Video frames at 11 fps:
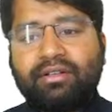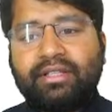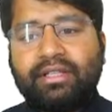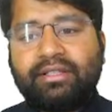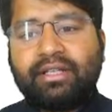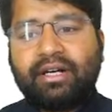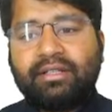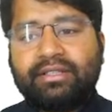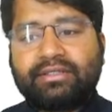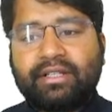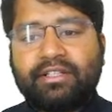think
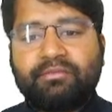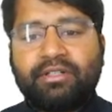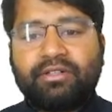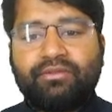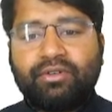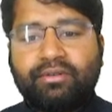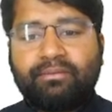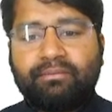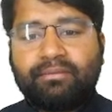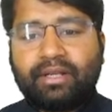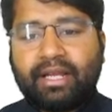this arrangement would
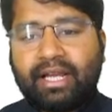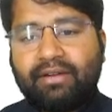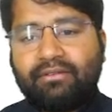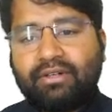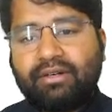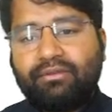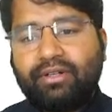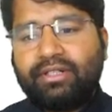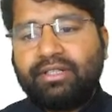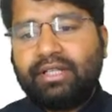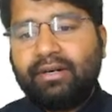have
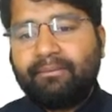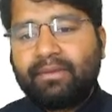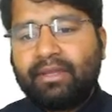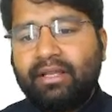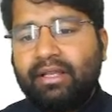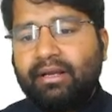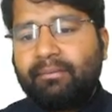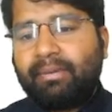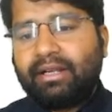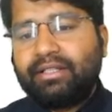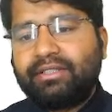avoided the
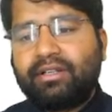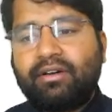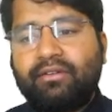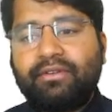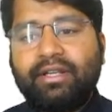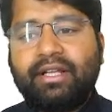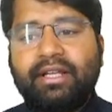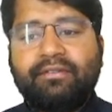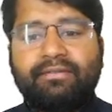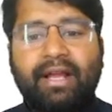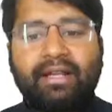partition of India. In
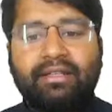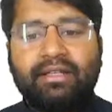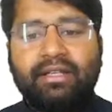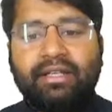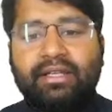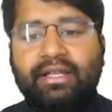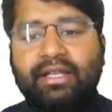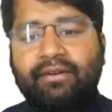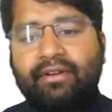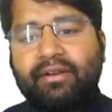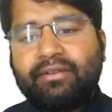fact, he
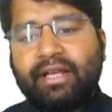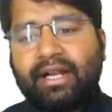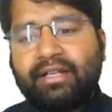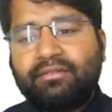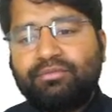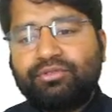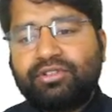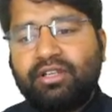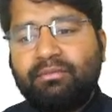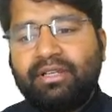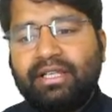aware that
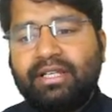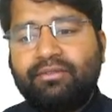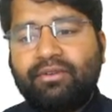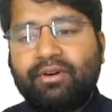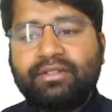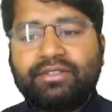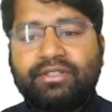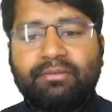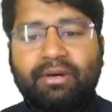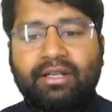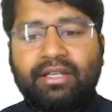Muslim League was
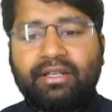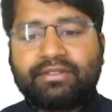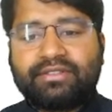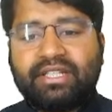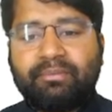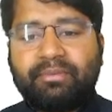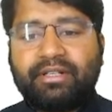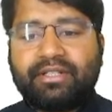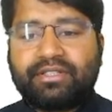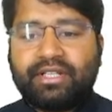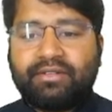demanding a separate
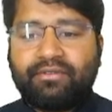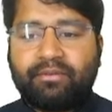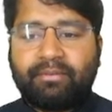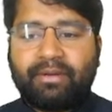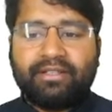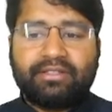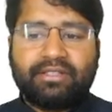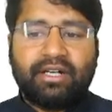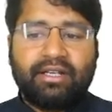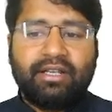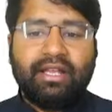state for
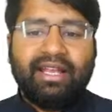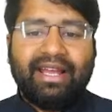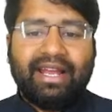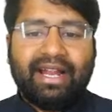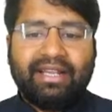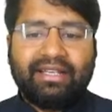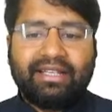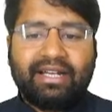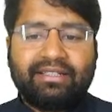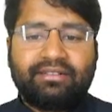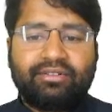Pakistan and
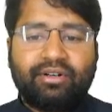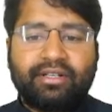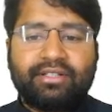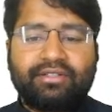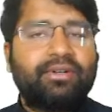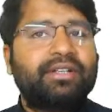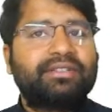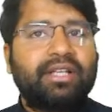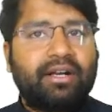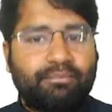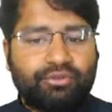that Congress was
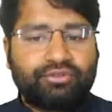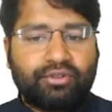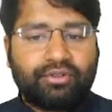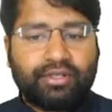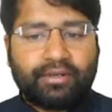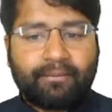opposed on it.